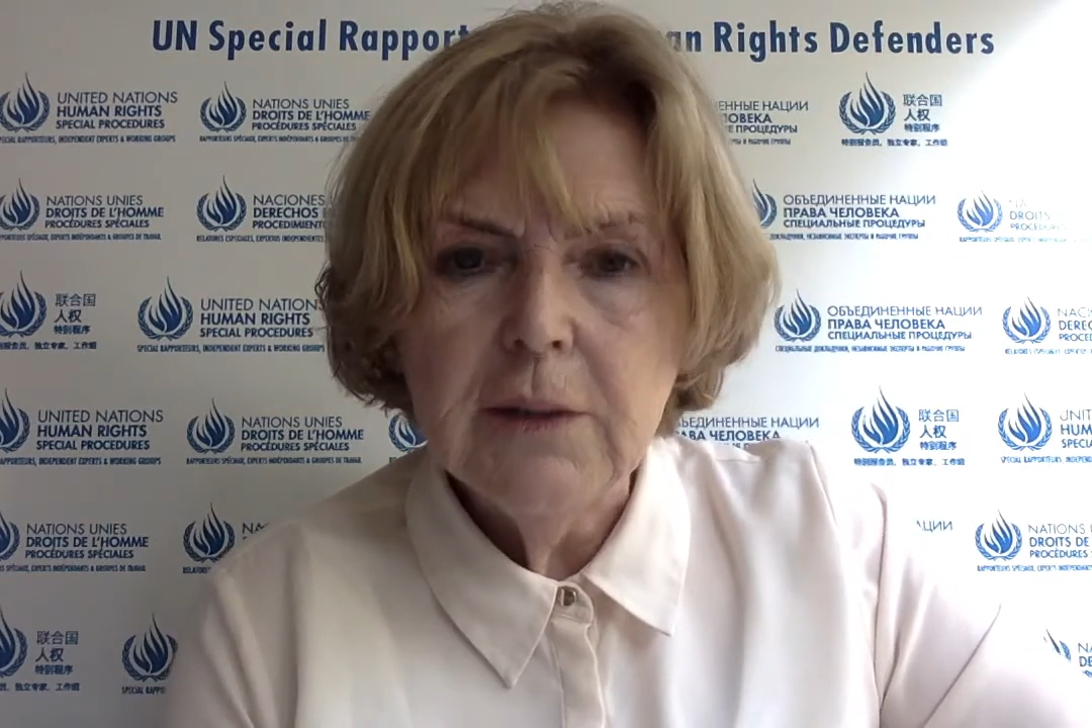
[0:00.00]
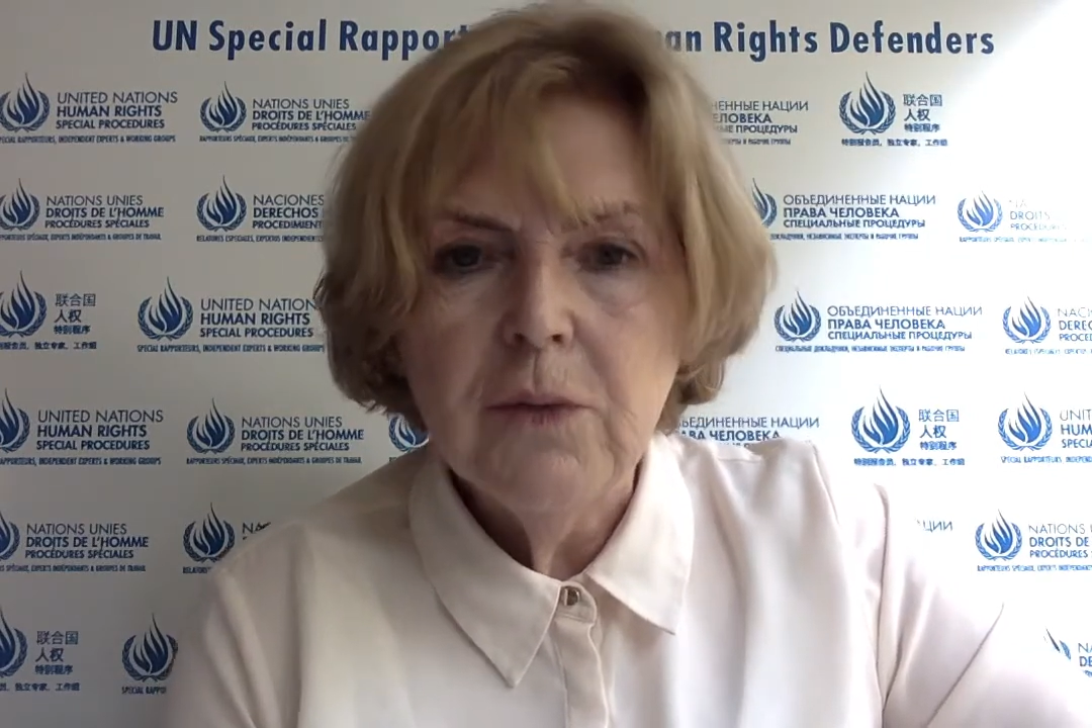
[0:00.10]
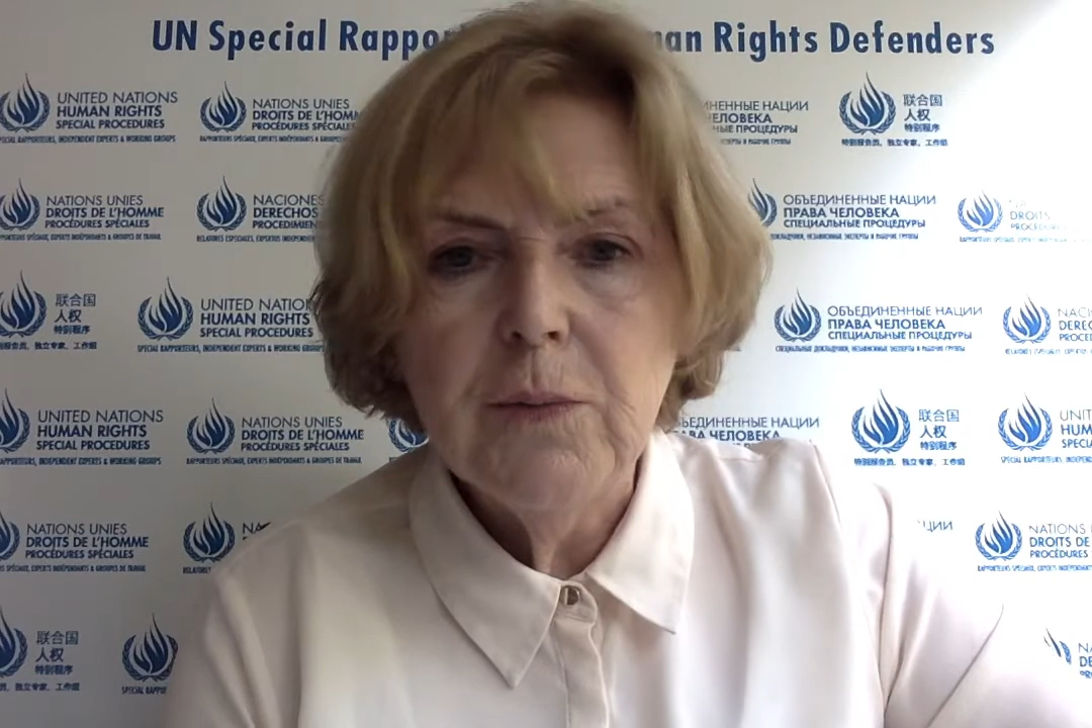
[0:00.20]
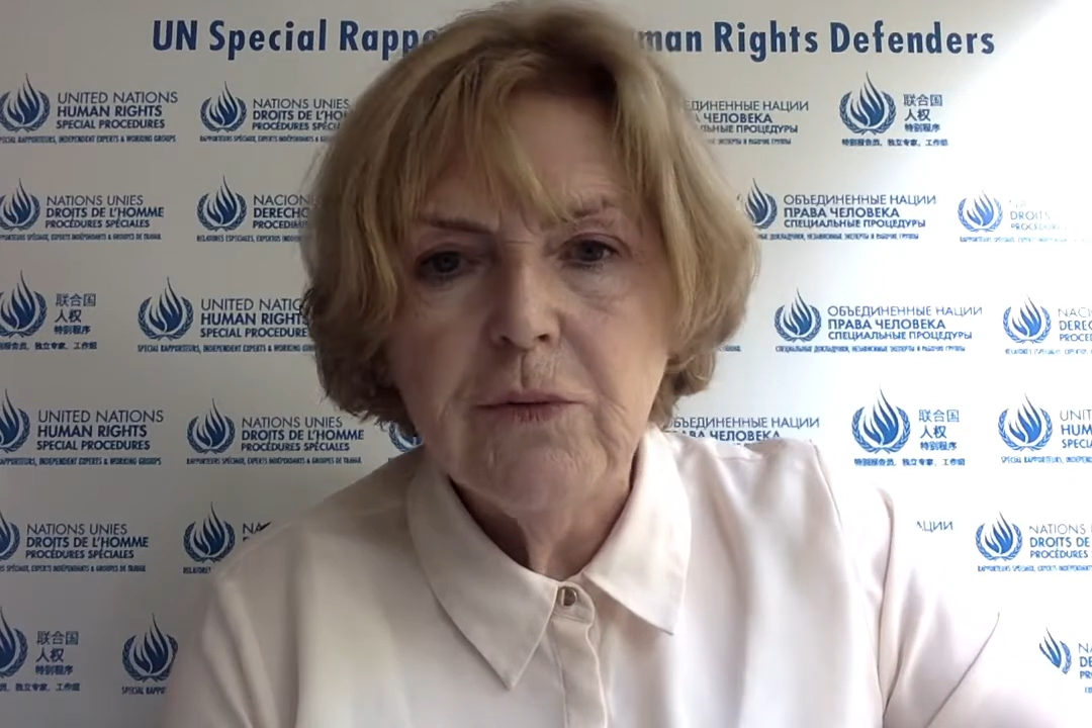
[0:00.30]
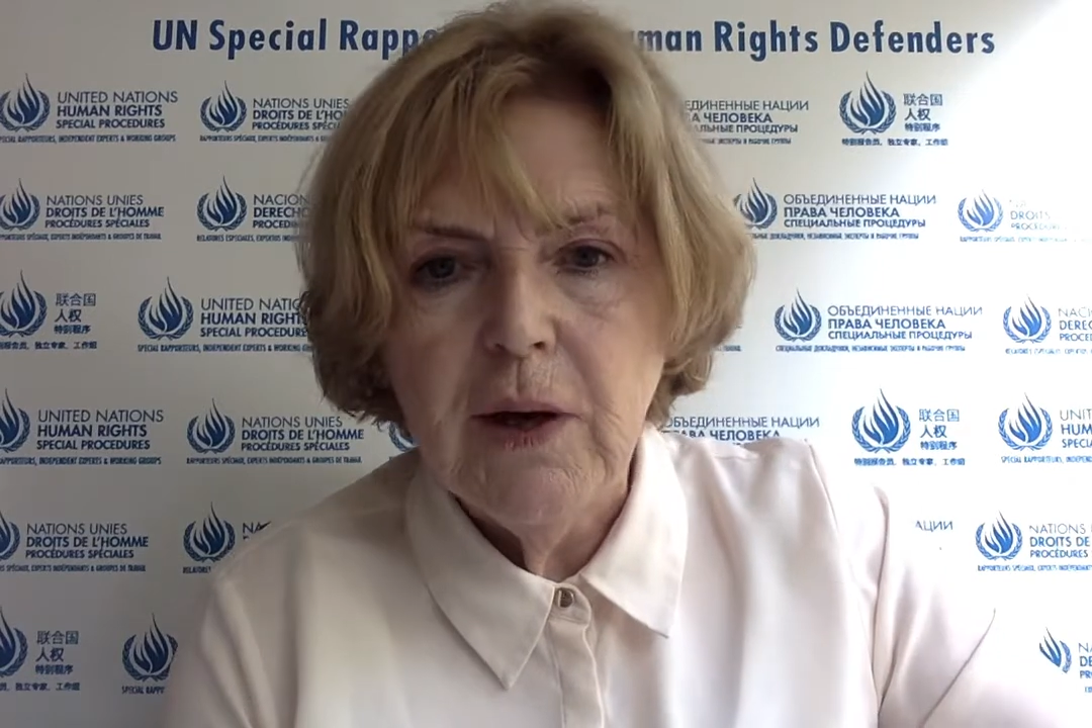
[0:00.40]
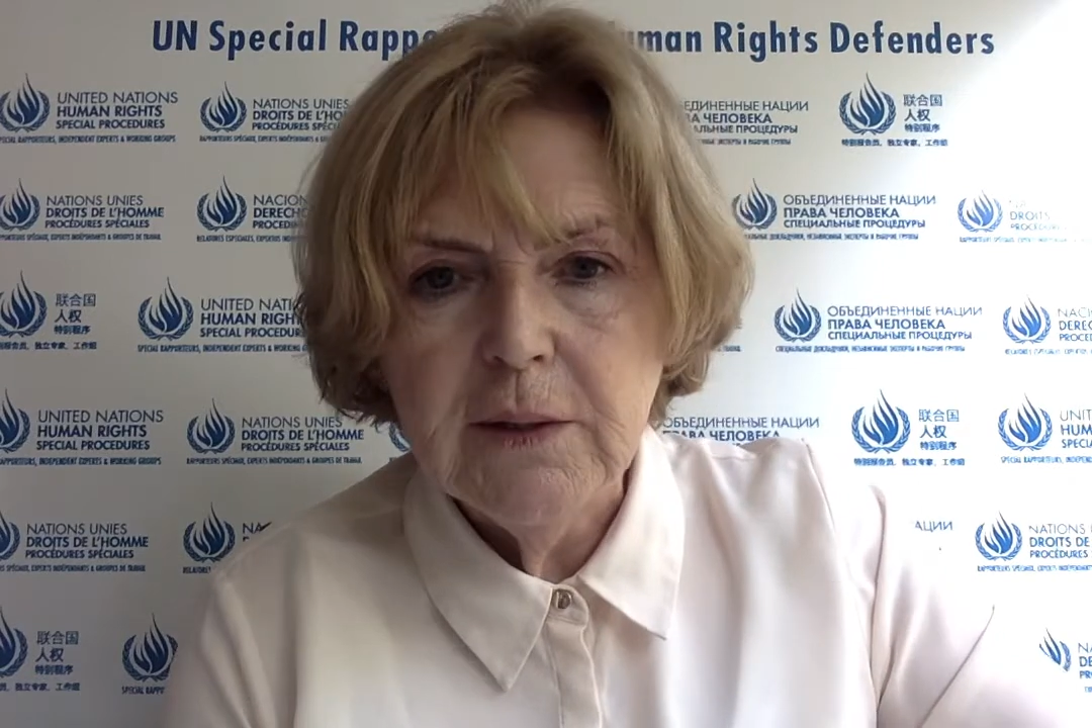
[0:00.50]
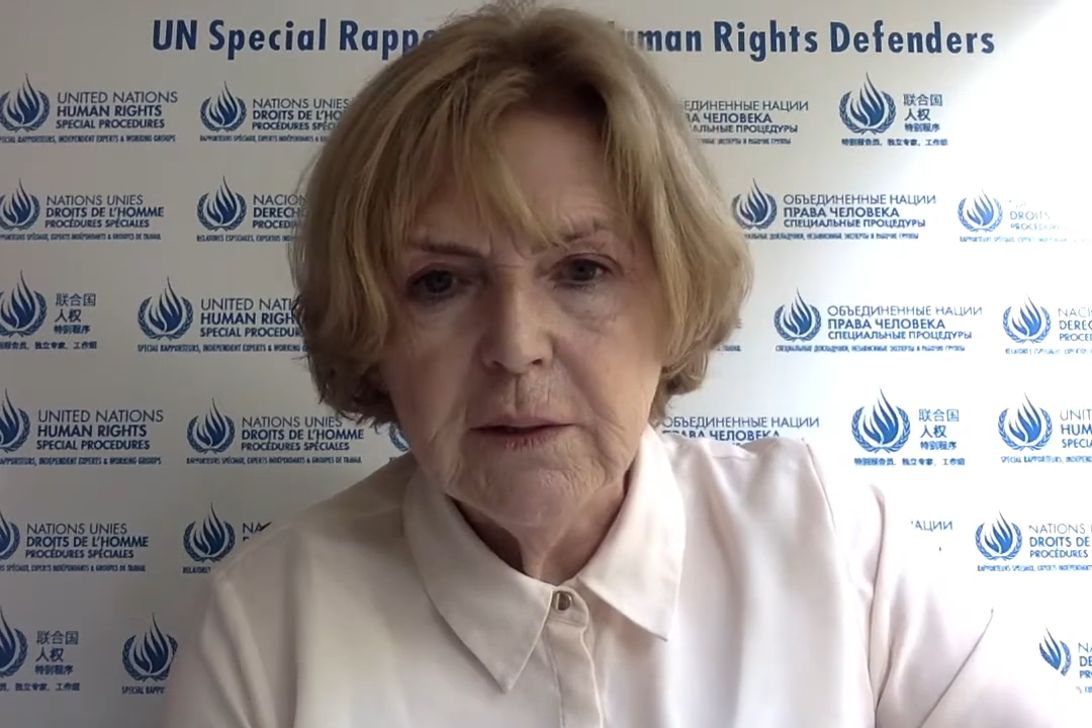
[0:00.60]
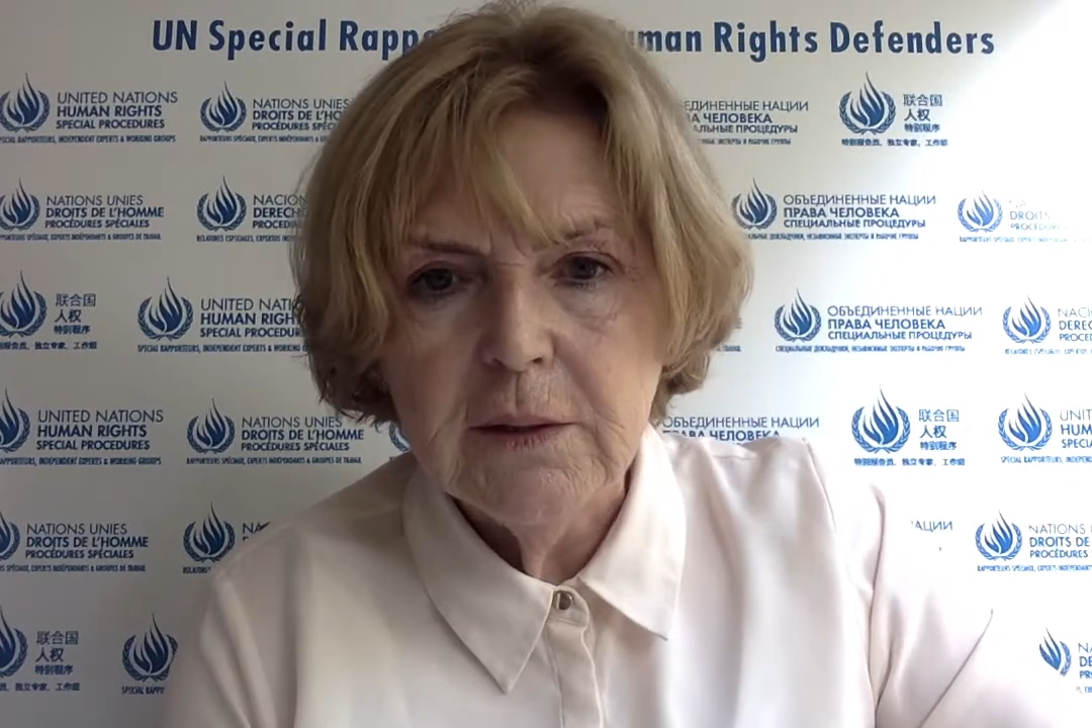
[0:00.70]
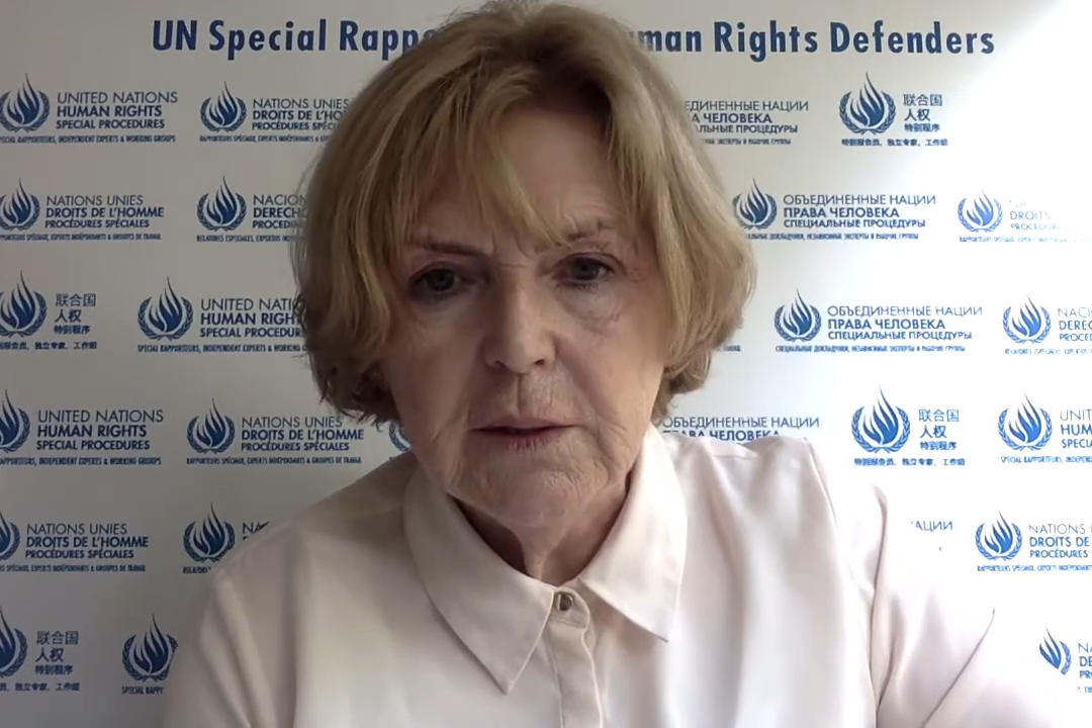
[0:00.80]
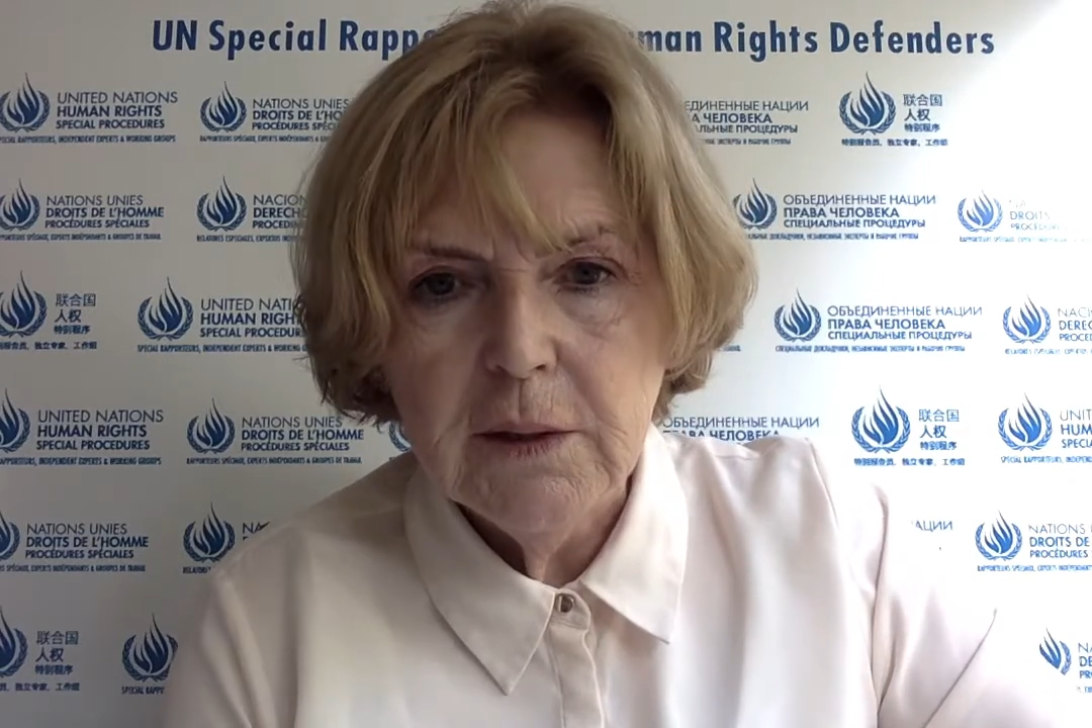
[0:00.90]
human rights